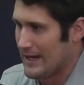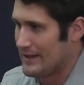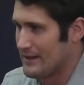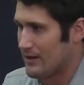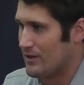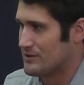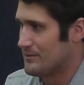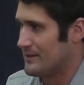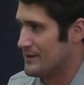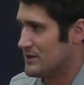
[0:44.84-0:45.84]
I think
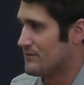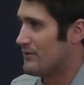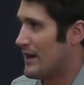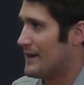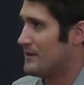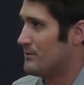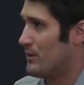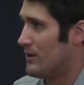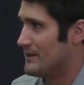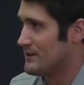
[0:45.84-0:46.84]
ultimately just flying to the
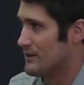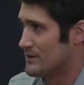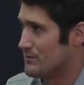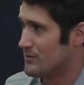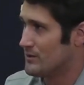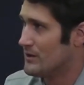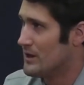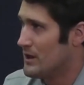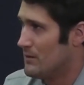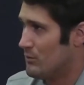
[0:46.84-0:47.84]
ball. As long as we're
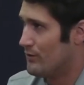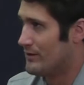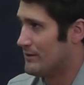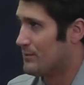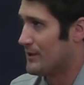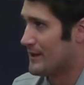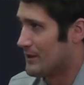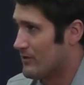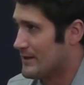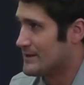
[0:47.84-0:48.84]
moving and playing
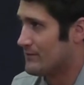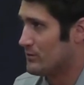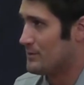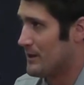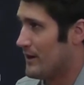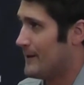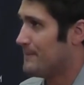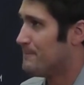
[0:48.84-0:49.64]
aggressive, we'll be all right.